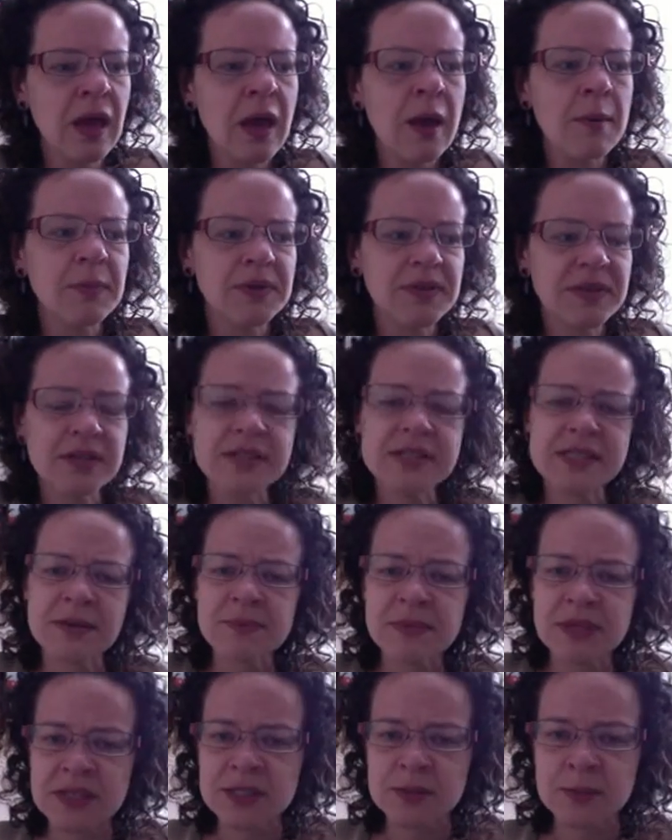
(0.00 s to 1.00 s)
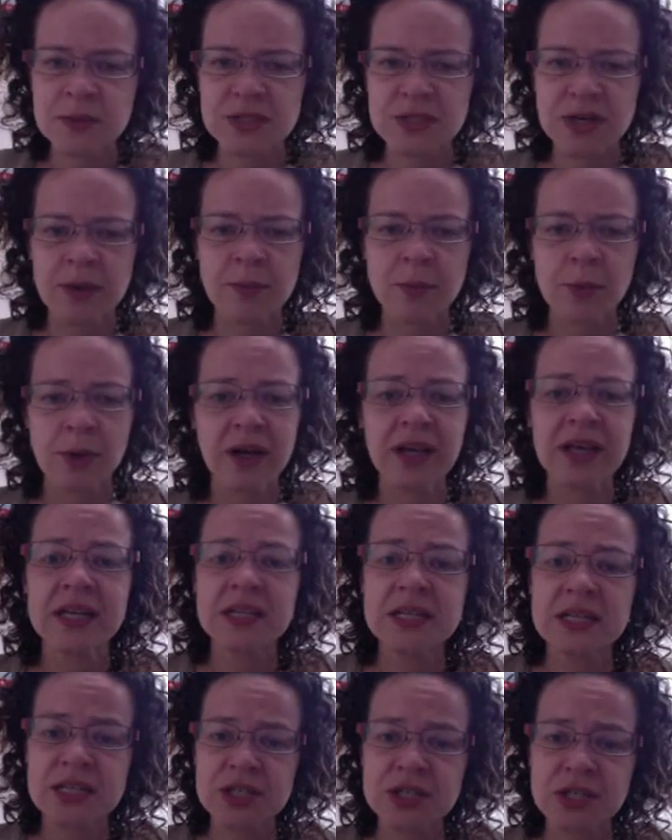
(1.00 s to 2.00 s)
But there are some things which are more
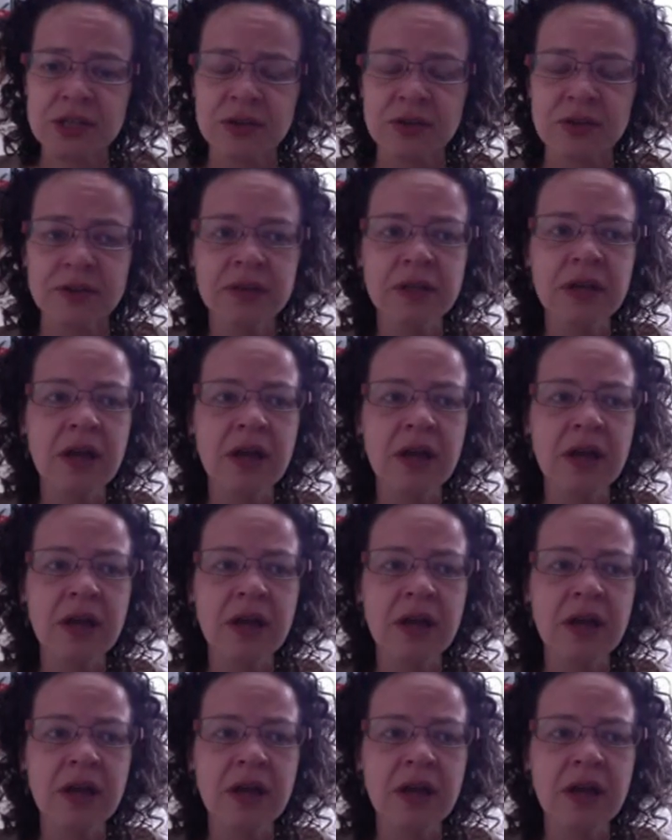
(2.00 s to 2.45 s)
conditional,